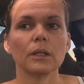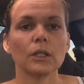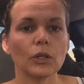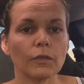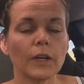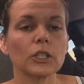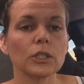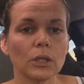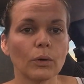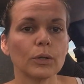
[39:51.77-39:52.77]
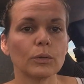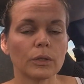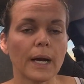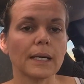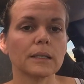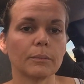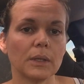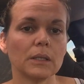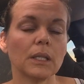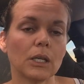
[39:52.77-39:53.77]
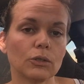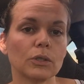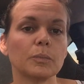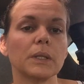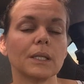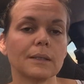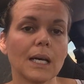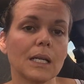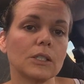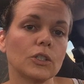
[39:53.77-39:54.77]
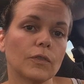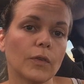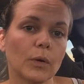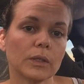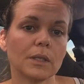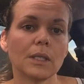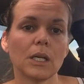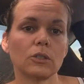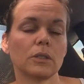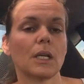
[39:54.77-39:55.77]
You're eventually going to attract something dangerous because that is your focused attention.